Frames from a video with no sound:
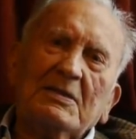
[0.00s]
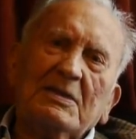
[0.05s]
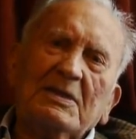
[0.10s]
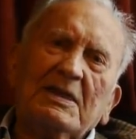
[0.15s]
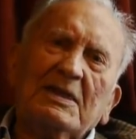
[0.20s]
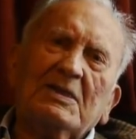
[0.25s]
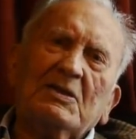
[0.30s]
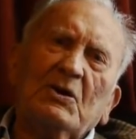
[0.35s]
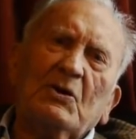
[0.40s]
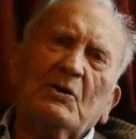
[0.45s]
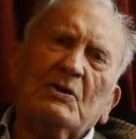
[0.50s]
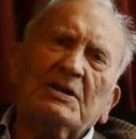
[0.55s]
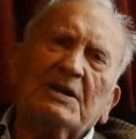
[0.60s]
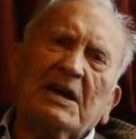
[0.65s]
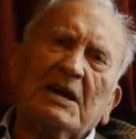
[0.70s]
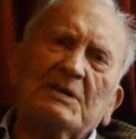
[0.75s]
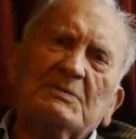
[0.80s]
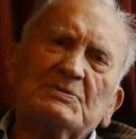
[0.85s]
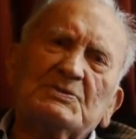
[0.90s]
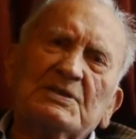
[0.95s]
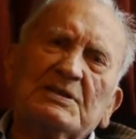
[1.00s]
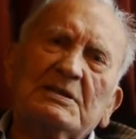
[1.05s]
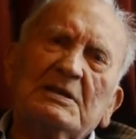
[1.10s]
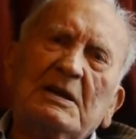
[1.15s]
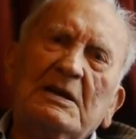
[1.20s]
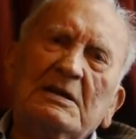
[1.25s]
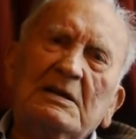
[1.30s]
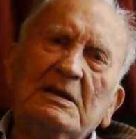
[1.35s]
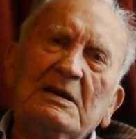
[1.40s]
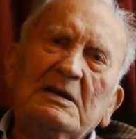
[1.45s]
The old yeah. games?
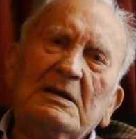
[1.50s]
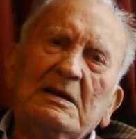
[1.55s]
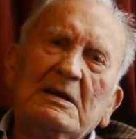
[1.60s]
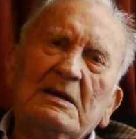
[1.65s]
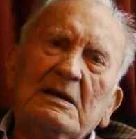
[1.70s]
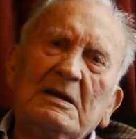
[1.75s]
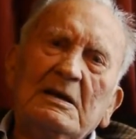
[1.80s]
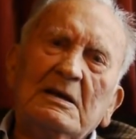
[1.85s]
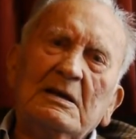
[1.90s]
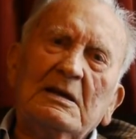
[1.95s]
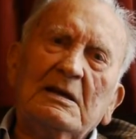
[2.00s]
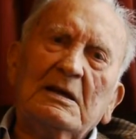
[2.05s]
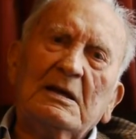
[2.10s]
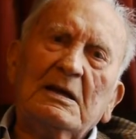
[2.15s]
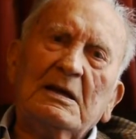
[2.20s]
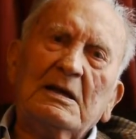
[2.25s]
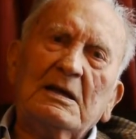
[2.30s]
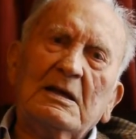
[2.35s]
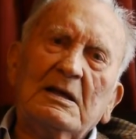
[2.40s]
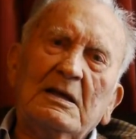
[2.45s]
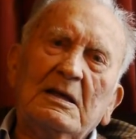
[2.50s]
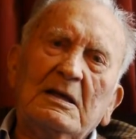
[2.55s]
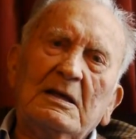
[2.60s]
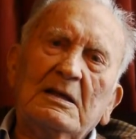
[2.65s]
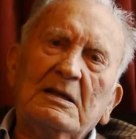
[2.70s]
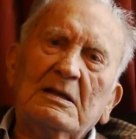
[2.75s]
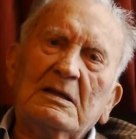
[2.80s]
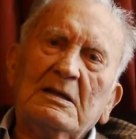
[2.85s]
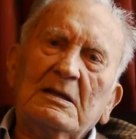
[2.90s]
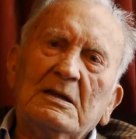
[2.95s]
From the 40s or
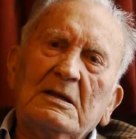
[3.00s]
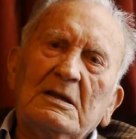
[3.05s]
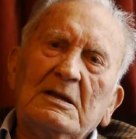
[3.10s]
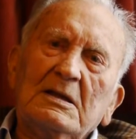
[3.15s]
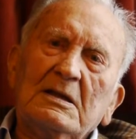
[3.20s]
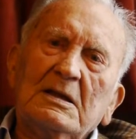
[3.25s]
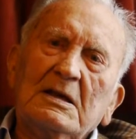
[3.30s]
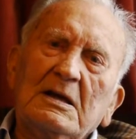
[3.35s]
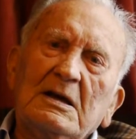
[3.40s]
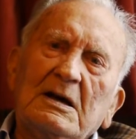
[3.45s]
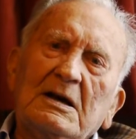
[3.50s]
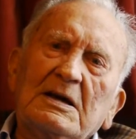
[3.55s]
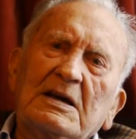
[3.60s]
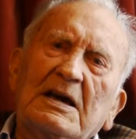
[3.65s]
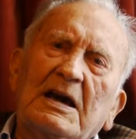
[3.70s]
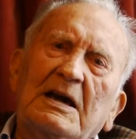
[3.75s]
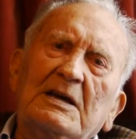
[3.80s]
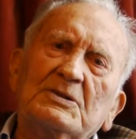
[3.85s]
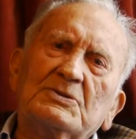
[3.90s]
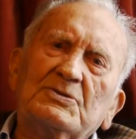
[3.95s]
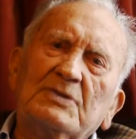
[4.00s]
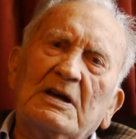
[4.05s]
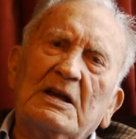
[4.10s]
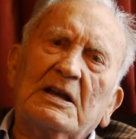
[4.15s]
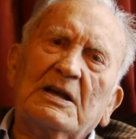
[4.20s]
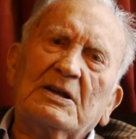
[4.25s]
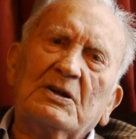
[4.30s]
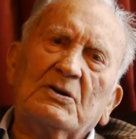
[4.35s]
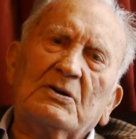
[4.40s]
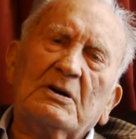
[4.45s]
50s? I can't
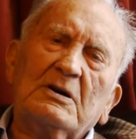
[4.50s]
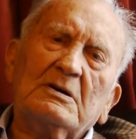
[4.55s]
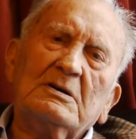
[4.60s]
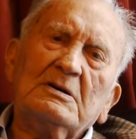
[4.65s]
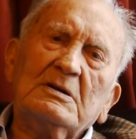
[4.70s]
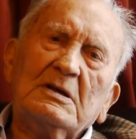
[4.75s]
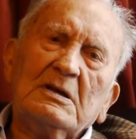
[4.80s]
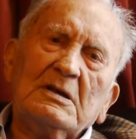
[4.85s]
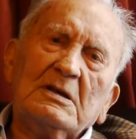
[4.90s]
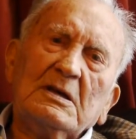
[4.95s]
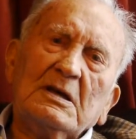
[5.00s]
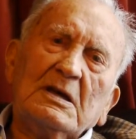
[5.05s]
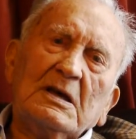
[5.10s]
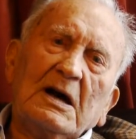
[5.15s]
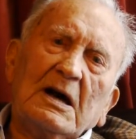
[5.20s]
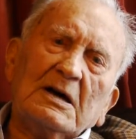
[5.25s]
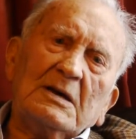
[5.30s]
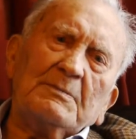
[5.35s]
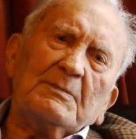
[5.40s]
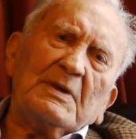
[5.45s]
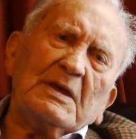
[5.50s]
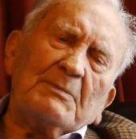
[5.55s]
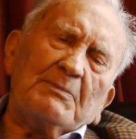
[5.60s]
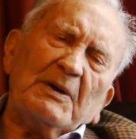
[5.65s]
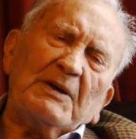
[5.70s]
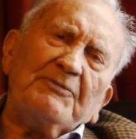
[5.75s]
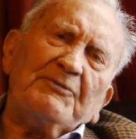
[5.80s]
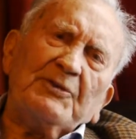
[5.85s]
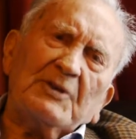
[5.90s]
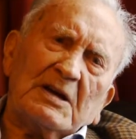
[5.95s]
really, know. I'm a
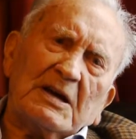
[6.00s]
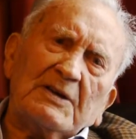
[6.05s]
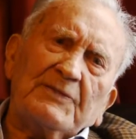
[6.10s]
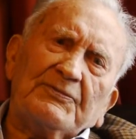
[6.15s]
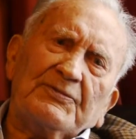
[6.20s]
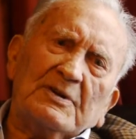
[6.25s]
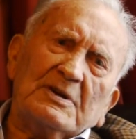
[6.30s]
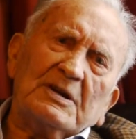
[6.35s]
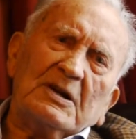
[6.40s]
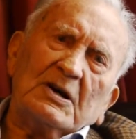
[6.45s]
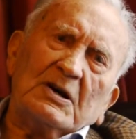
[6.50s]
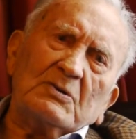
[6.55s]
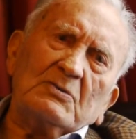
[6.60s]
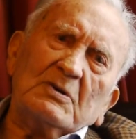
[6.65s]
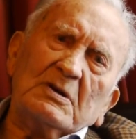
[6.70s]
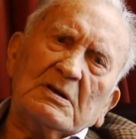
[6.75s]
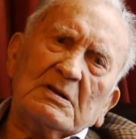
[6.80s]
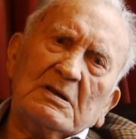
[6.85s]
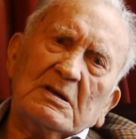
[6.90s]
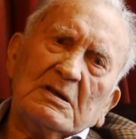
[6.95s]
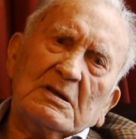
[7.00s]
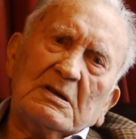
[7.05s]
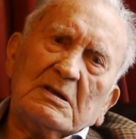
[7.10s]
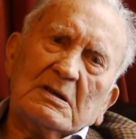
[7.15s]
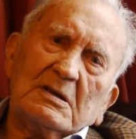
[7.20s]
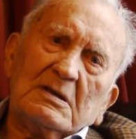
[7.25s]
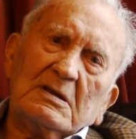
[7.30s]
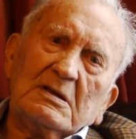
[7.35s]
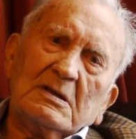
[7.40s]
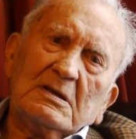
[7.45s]
bit forgetful now. The
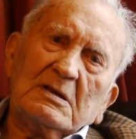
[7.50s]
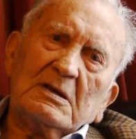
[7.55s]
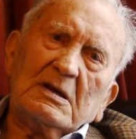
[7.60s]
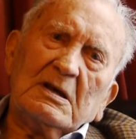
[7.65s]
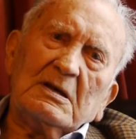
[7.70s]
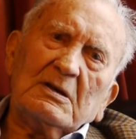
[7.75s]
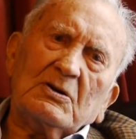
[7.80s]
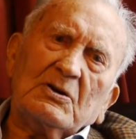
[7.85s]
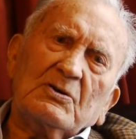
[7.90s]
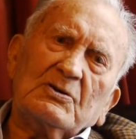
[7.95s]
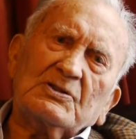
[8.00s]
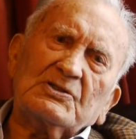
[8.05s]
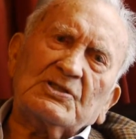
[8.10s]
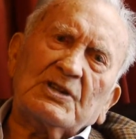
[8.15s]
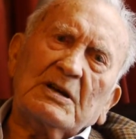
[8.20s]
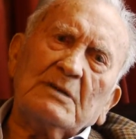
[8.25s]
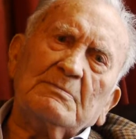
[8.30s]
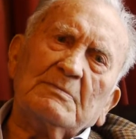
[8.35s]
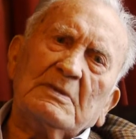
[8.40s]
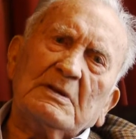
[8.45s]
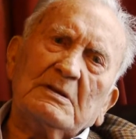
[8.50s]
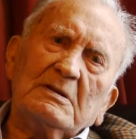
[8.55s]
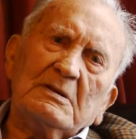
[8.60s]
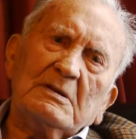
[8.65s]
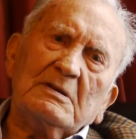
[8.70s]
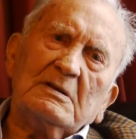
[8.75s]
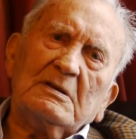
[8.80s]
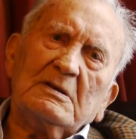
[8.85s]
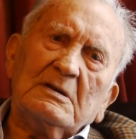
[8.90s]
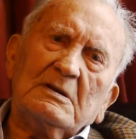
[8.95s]
atmosphere? Of course, I'm...
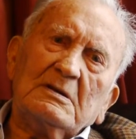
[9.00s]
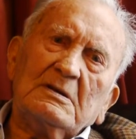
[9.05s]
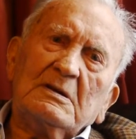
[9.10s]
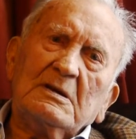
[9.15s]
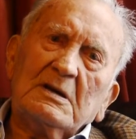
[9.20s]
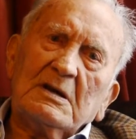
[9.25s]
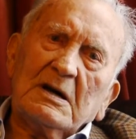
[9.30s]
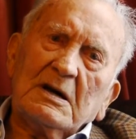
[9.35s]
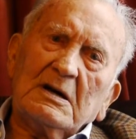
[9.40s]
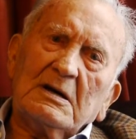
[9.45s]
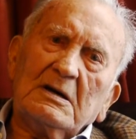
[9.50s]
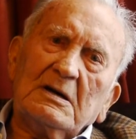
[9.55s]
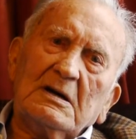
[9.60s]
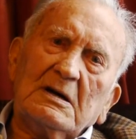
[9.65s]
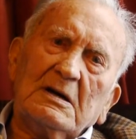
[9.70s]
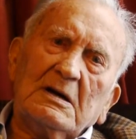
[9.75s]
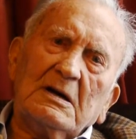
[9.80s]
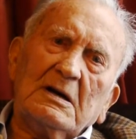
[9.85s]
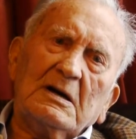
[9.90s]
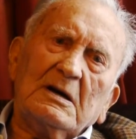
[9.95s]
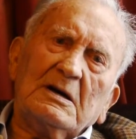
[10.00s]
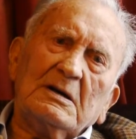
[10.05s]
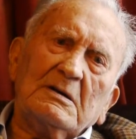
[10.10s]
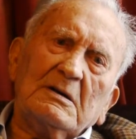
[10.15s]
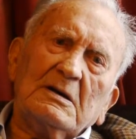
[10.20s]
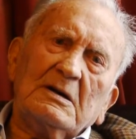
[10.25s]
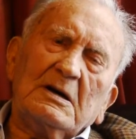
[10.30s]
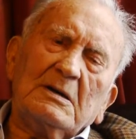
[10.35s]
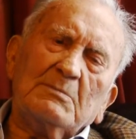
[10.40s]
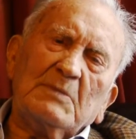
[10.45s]
Big crowds in I, those days.